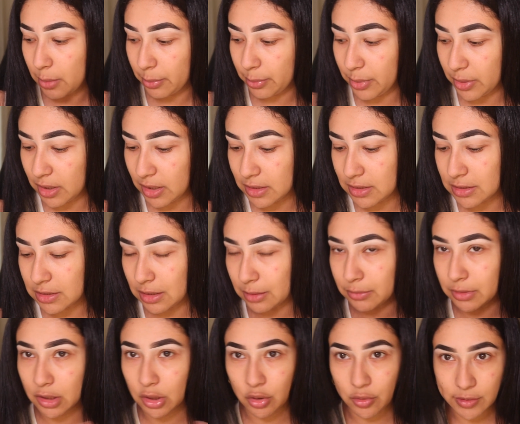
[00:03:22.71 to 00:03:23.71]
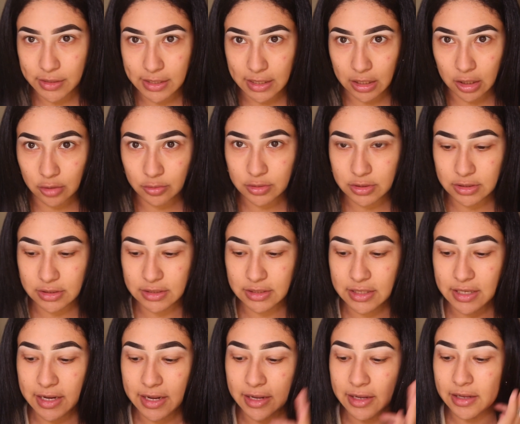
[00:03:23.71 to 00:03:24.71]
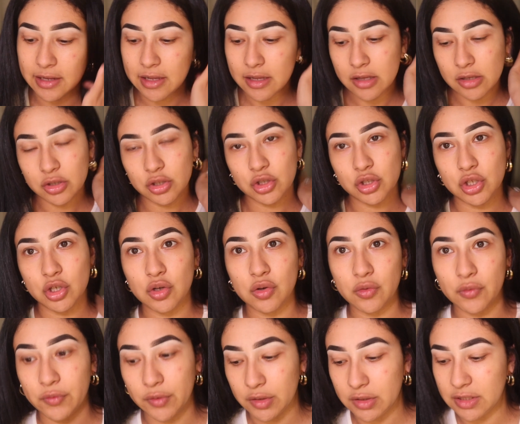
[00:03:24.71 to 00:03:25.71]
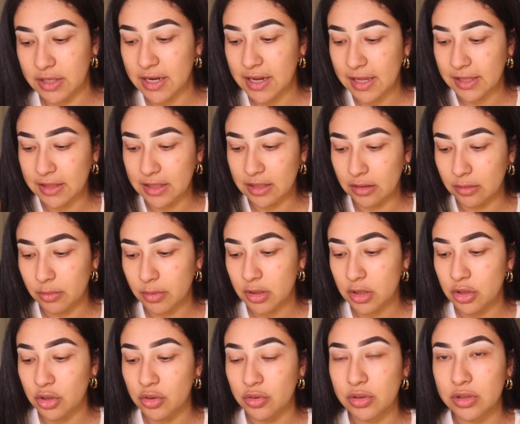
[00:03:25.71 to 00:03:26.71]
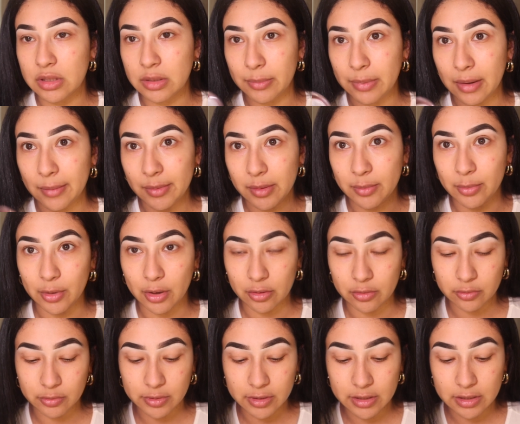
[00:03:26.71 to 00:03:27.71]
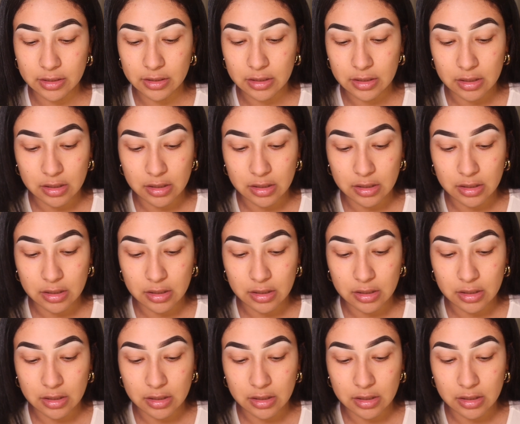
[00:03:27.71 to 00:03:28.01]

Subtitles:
But I'm not going out today. So for today, I think I'm going to use the Bobbi Brown one.